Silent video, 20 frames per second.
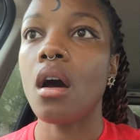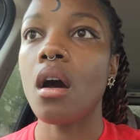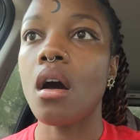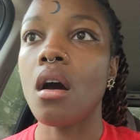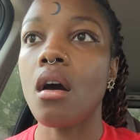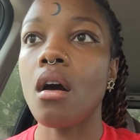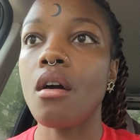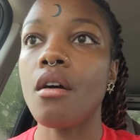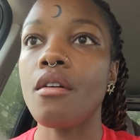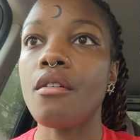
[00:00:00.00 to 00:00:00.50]

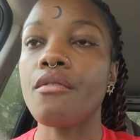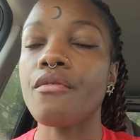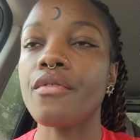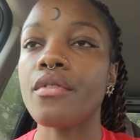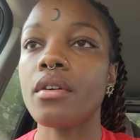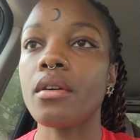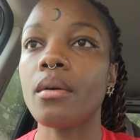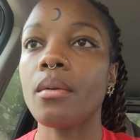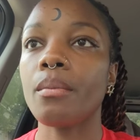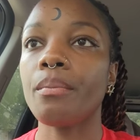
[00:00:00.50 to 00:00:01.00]

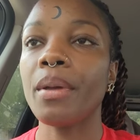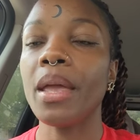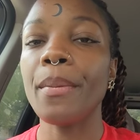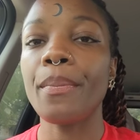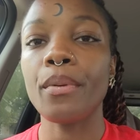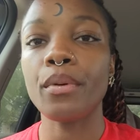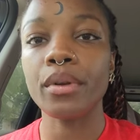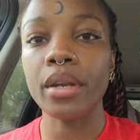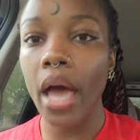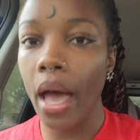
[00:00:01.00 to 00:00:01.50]
of
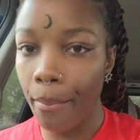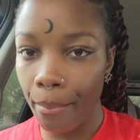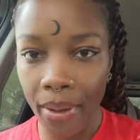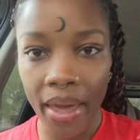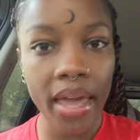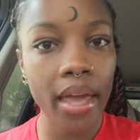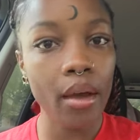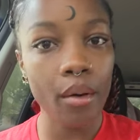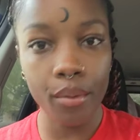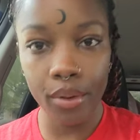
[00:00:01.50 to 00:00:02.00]
people not
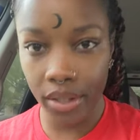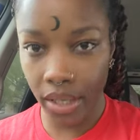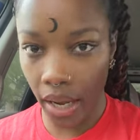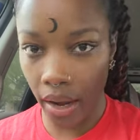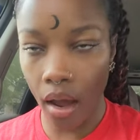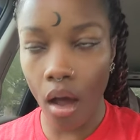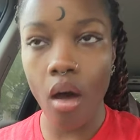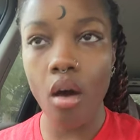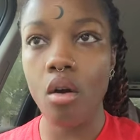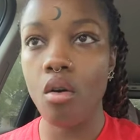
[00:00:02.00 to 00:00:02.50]
paying what
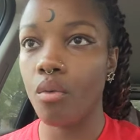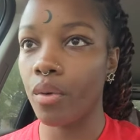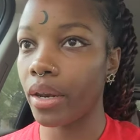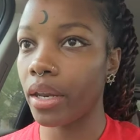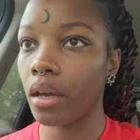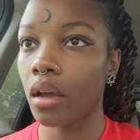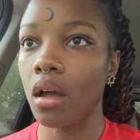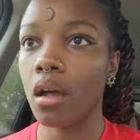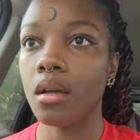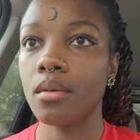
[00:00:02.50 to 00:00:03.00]
they owe
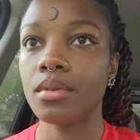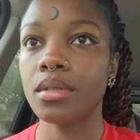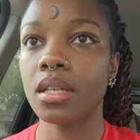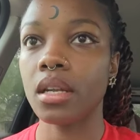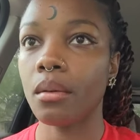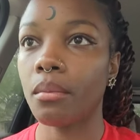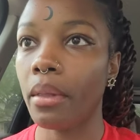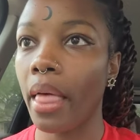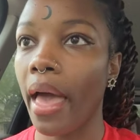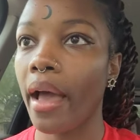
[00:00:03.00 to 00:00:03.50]
when it comes
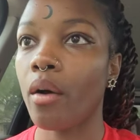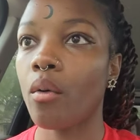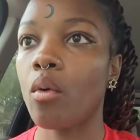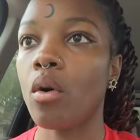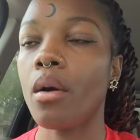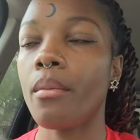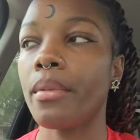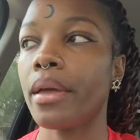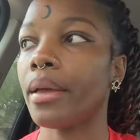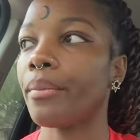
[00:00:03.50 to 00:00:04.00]
to the black
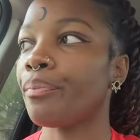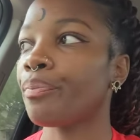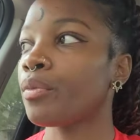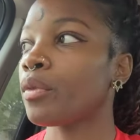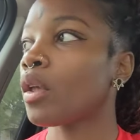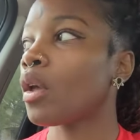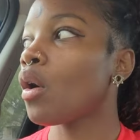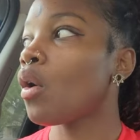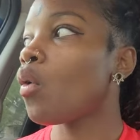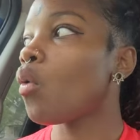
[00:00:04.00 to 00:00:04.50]
woman,
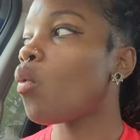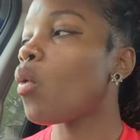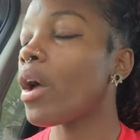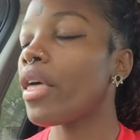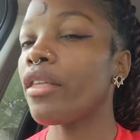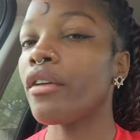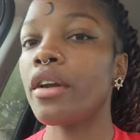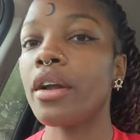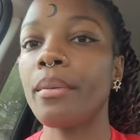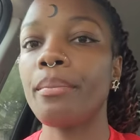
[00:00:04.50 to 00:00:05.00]

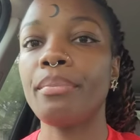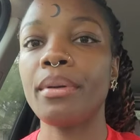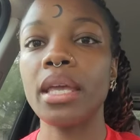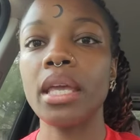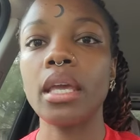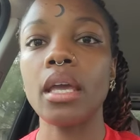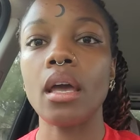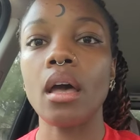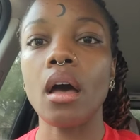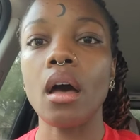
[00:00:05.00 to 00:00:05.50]
whether it
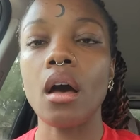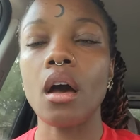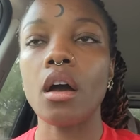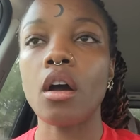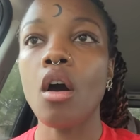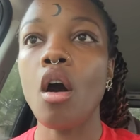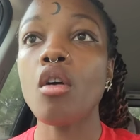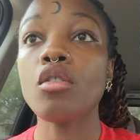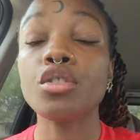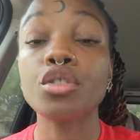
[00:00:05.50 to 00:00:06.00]
be a
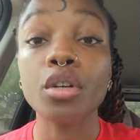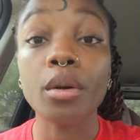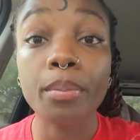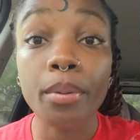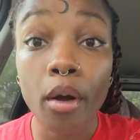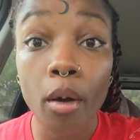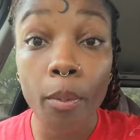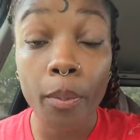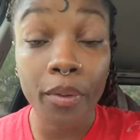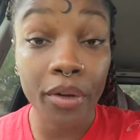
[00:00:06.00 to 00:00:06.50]
culture
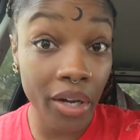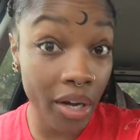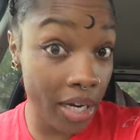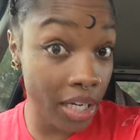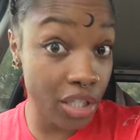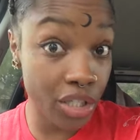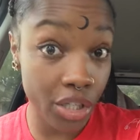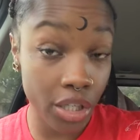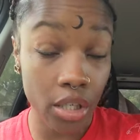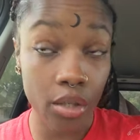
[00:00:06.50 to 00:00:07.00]

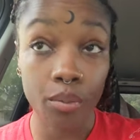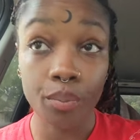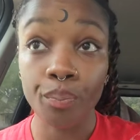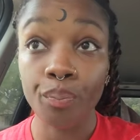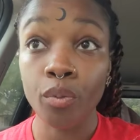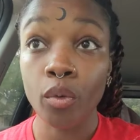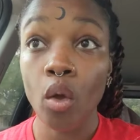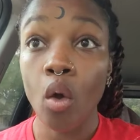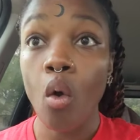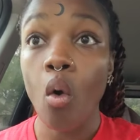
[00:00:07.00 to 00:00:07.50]
appropriation
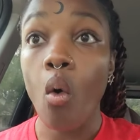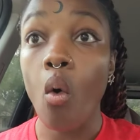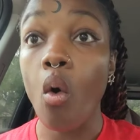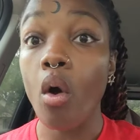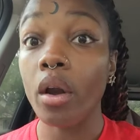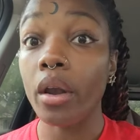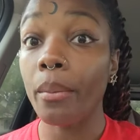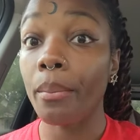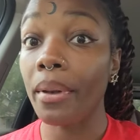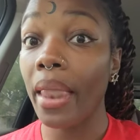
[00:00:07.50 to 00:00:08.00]

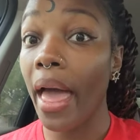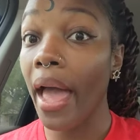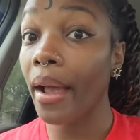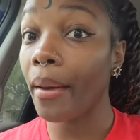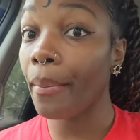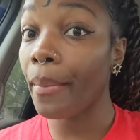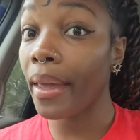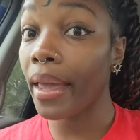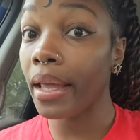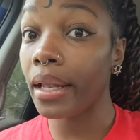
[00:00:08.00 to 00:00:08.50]
or the
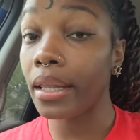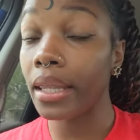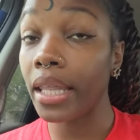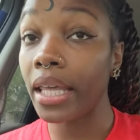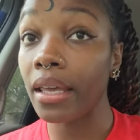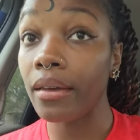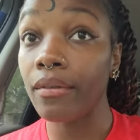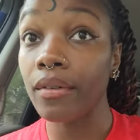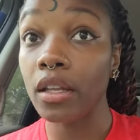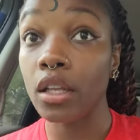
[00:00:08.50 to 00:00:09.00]
black man
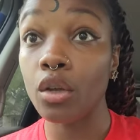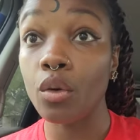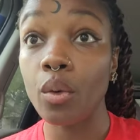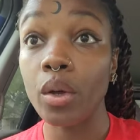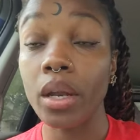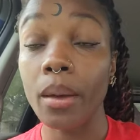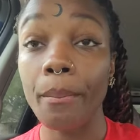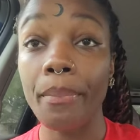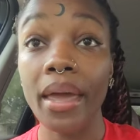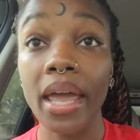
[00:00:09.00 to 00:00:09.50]
leaving you
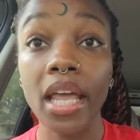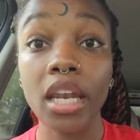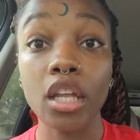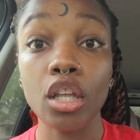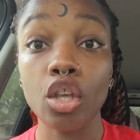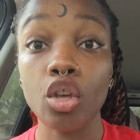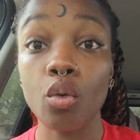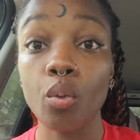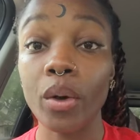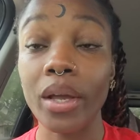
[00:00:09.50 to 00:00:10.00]
and
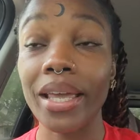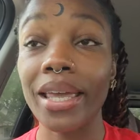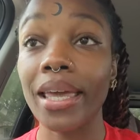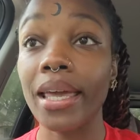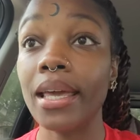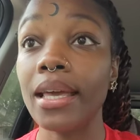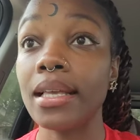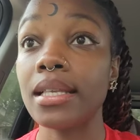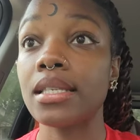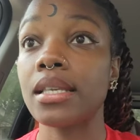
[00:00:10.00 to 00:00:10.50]
abandoning you with
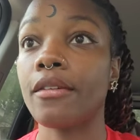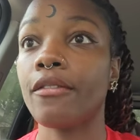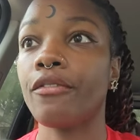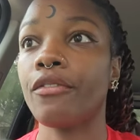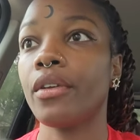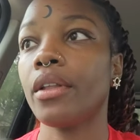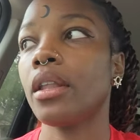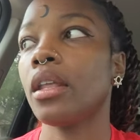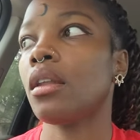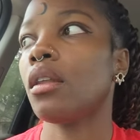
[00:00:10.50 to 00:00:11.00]
kids and
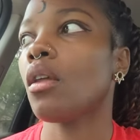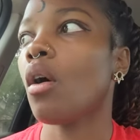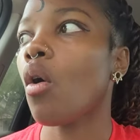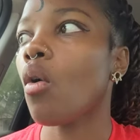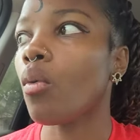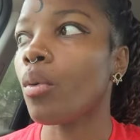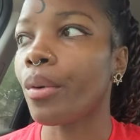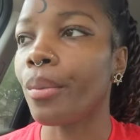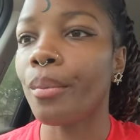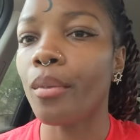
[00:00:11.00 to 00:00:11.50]
feeling
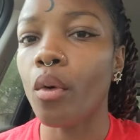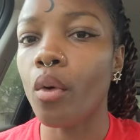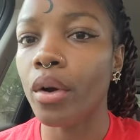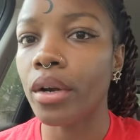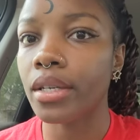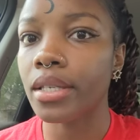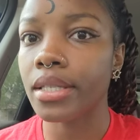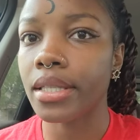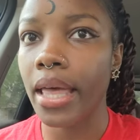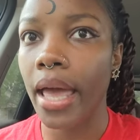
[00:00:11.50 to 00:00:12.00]
no
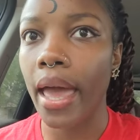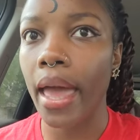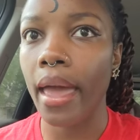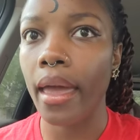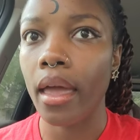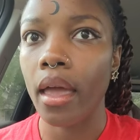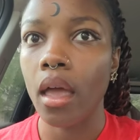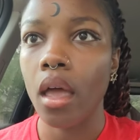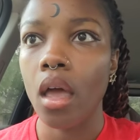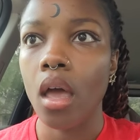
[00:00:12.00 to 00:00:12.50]
remorse
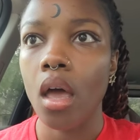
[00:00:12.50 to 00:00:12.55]
that